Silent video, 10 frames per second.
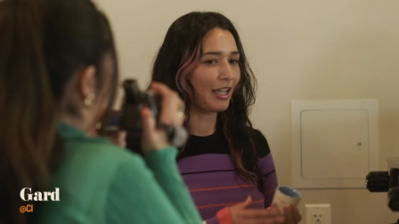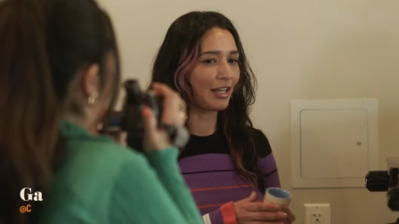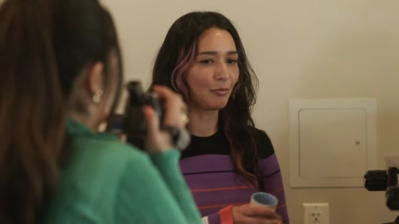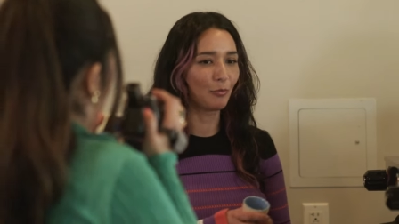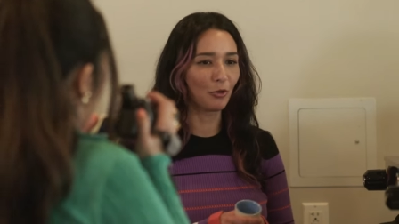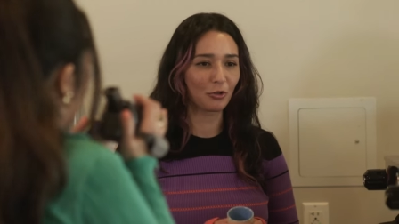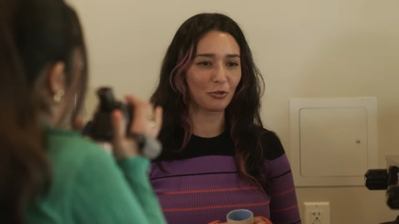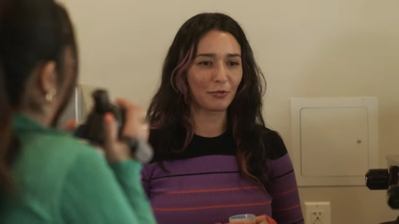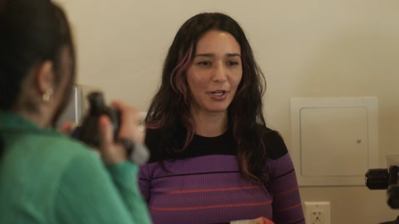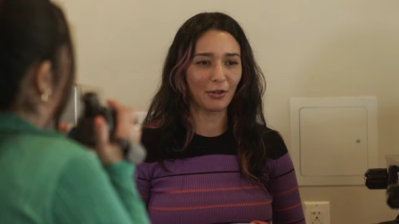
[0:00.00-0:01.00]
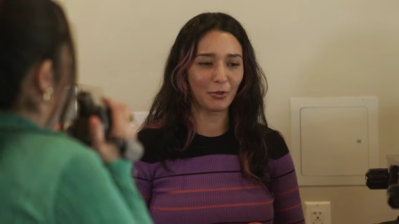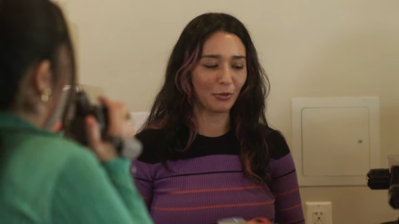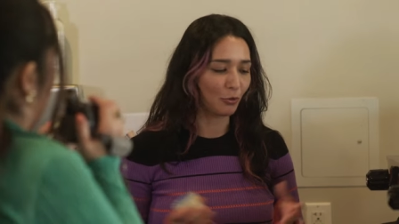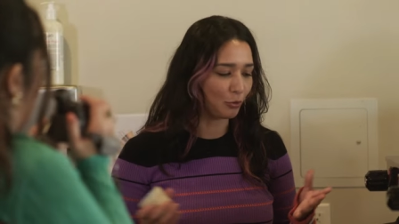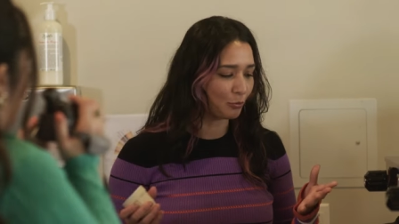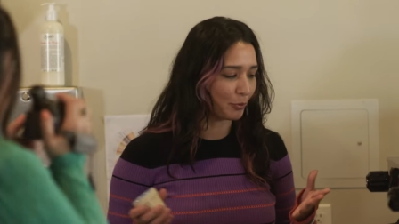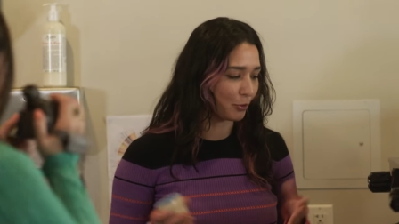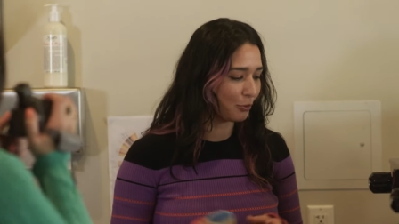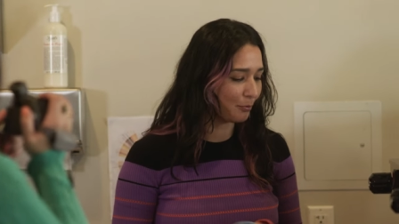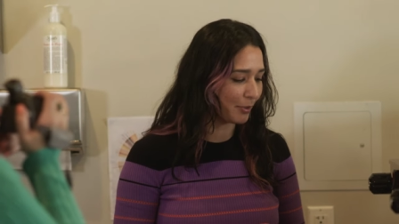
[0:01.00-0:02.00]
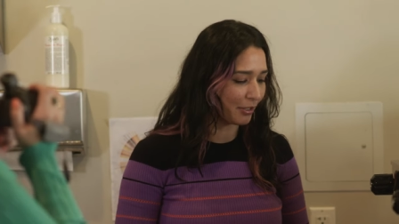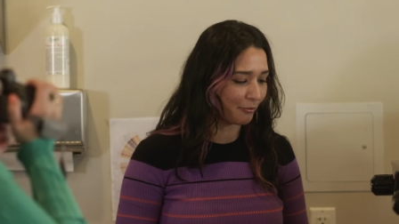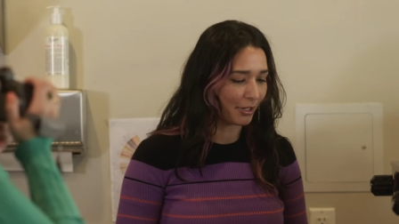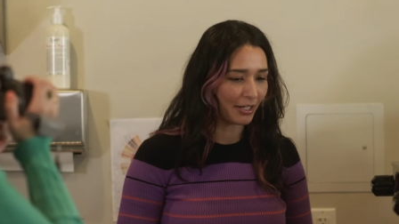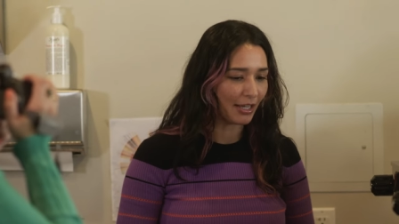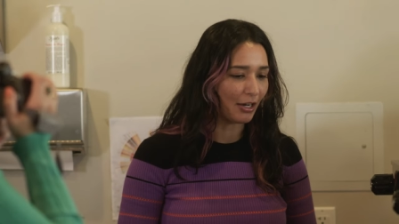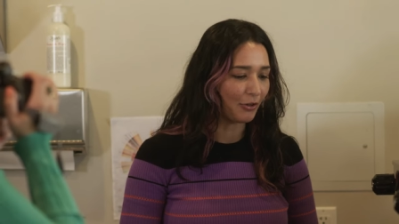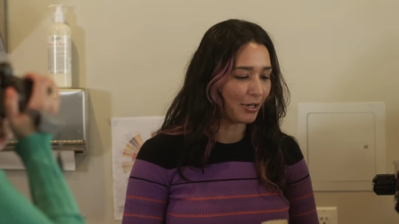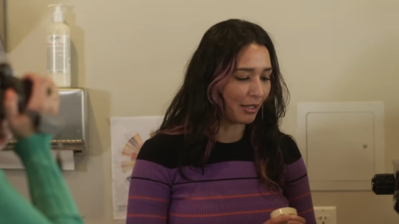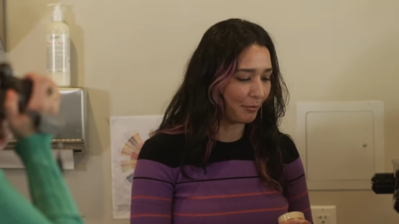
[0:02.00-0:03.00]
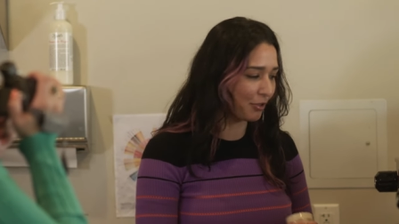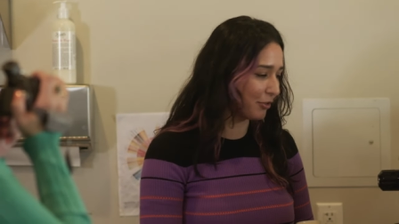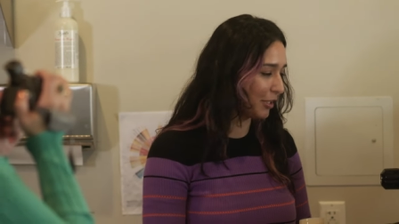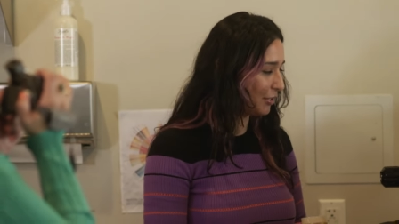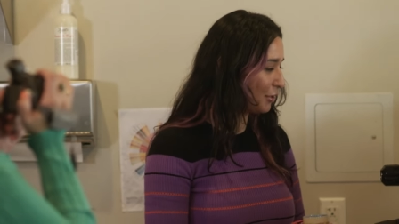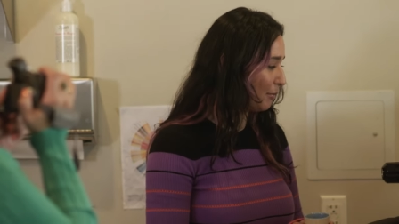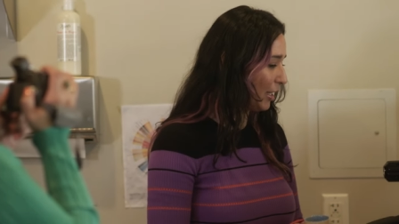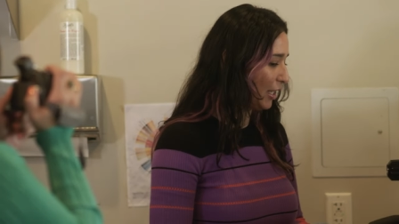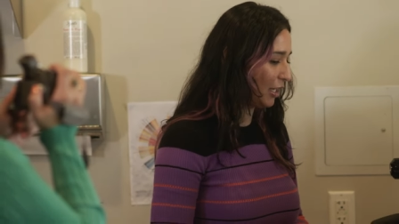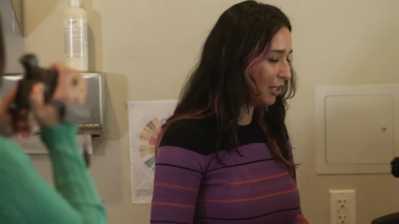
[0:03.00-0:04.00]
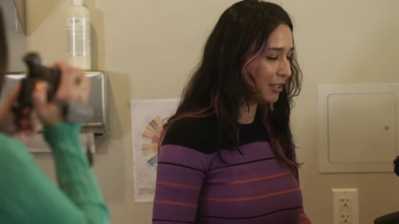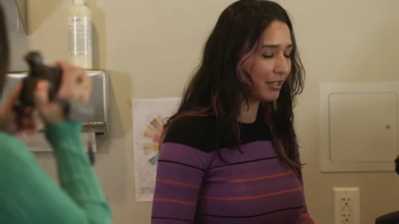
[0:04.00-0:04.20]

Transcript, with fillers: El Moro drink with cold brew, but right now I'm going to make